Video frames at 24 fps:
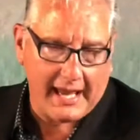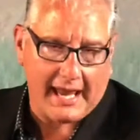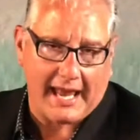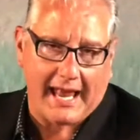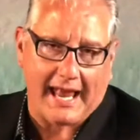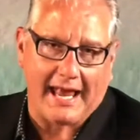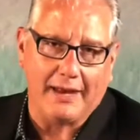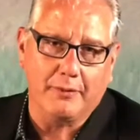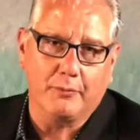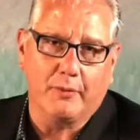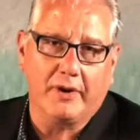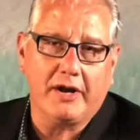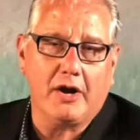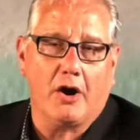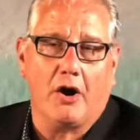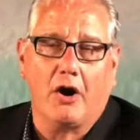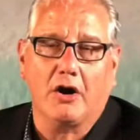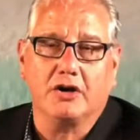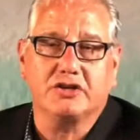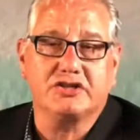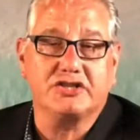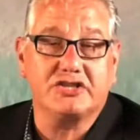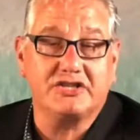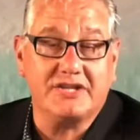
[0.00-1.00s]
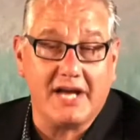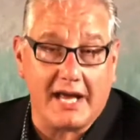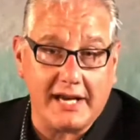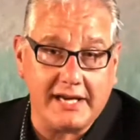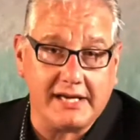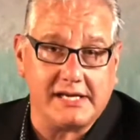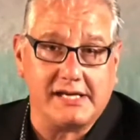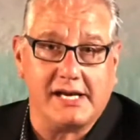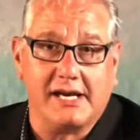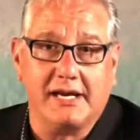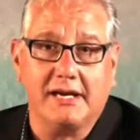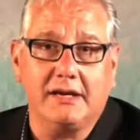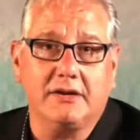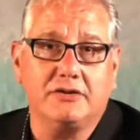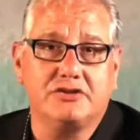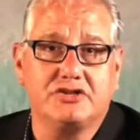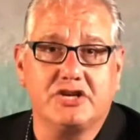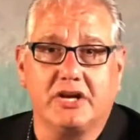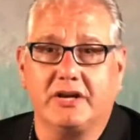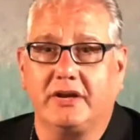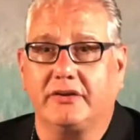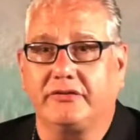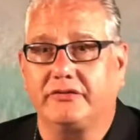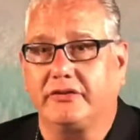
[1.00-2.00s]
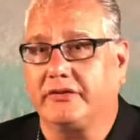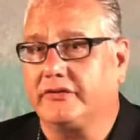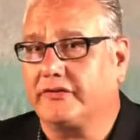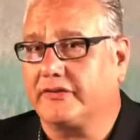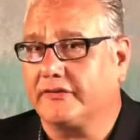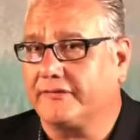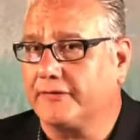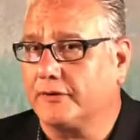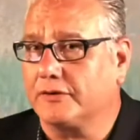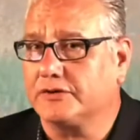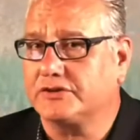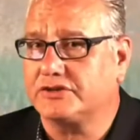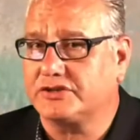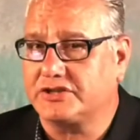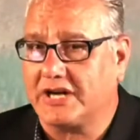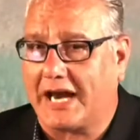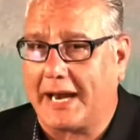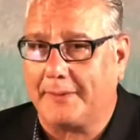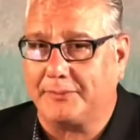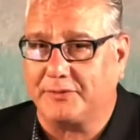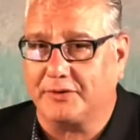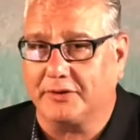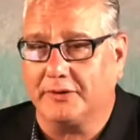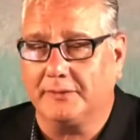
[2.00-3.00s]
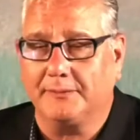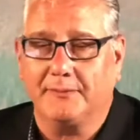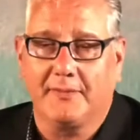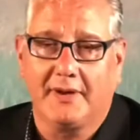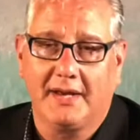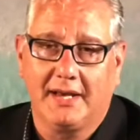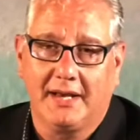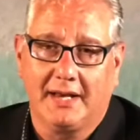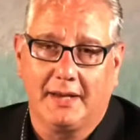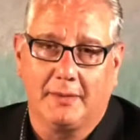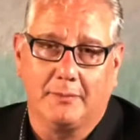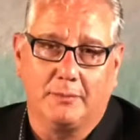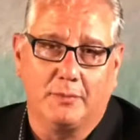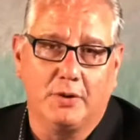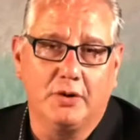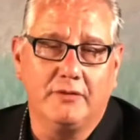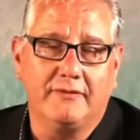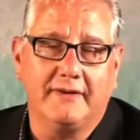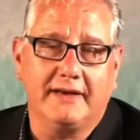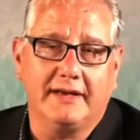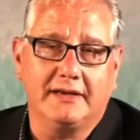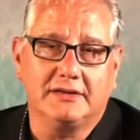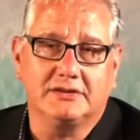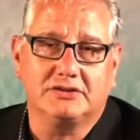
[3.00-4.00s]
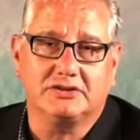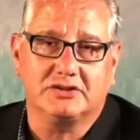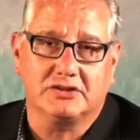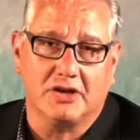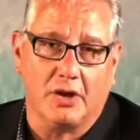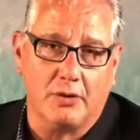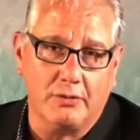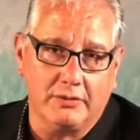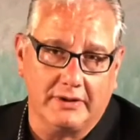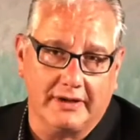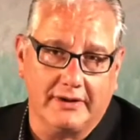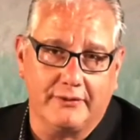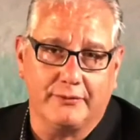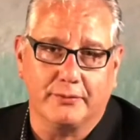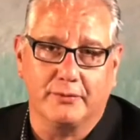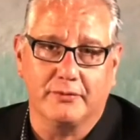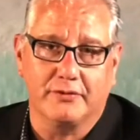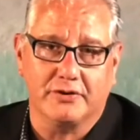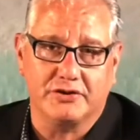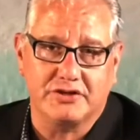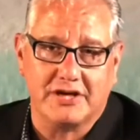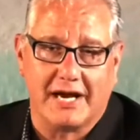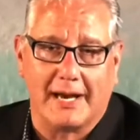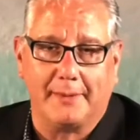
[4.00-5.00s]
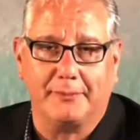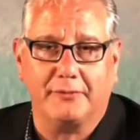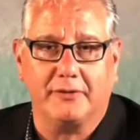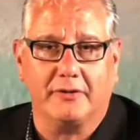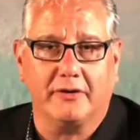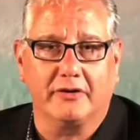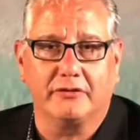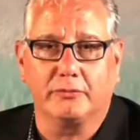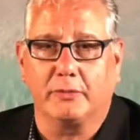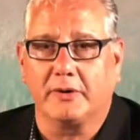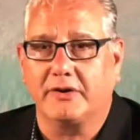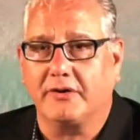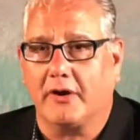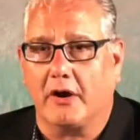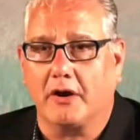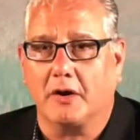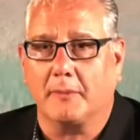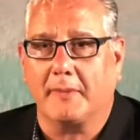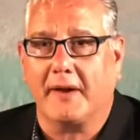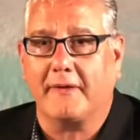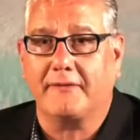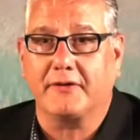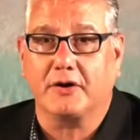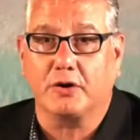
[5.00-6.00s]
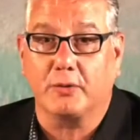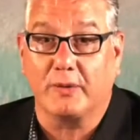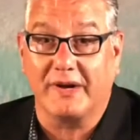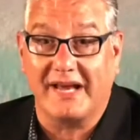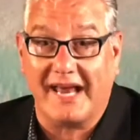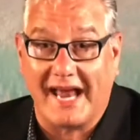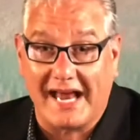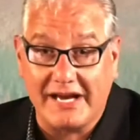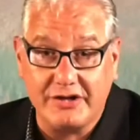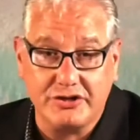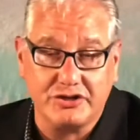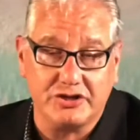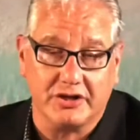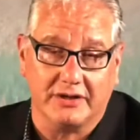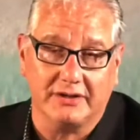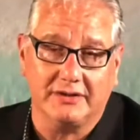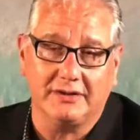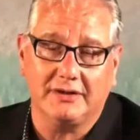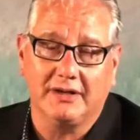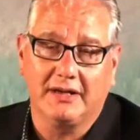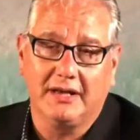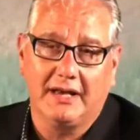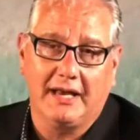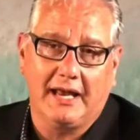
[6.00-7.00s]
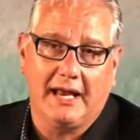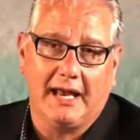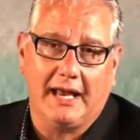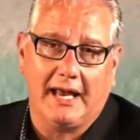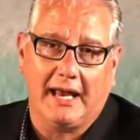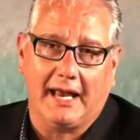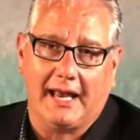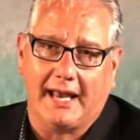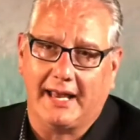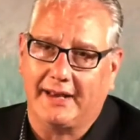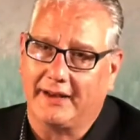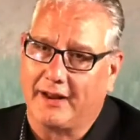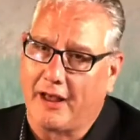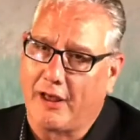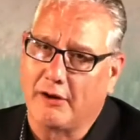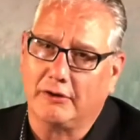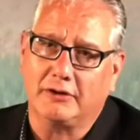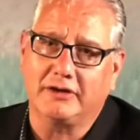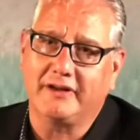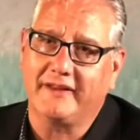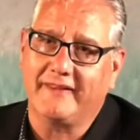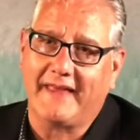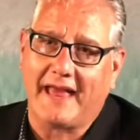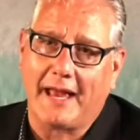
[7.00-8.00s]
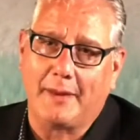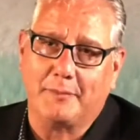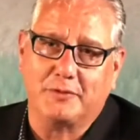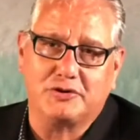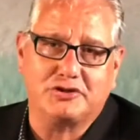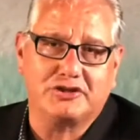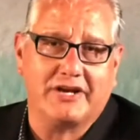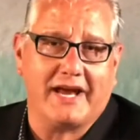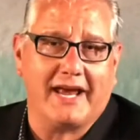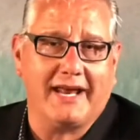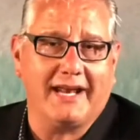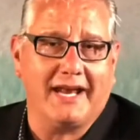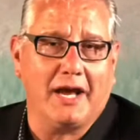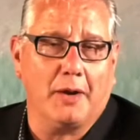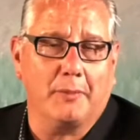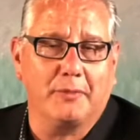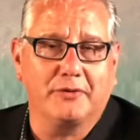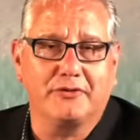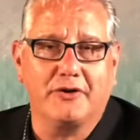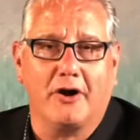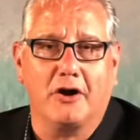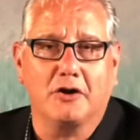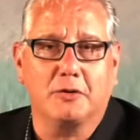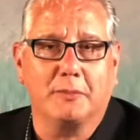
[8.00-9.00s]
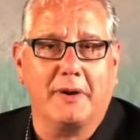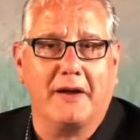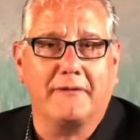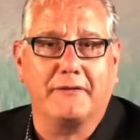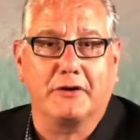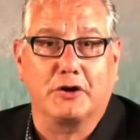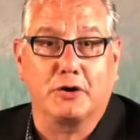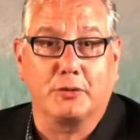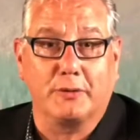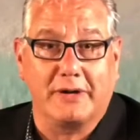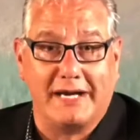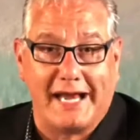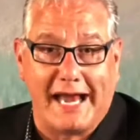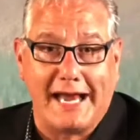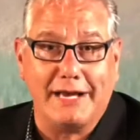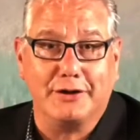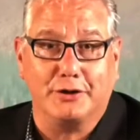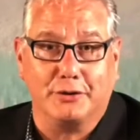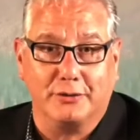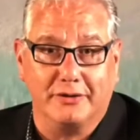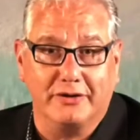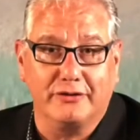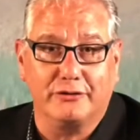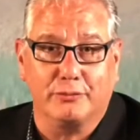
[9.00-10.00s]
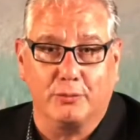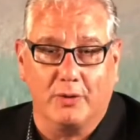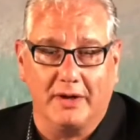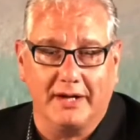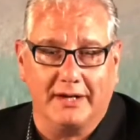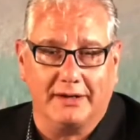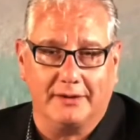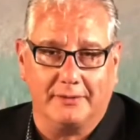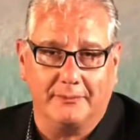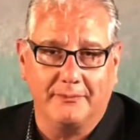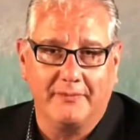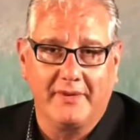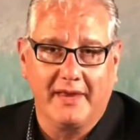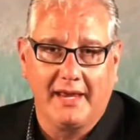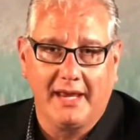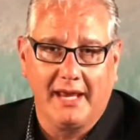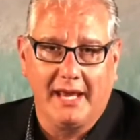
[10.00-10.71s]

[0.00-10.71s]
And we are studying Genesis, the first chapter, moving slowly through the chapter as we talk about the creation. And not only that, but you can't help but talk about the Creator as well.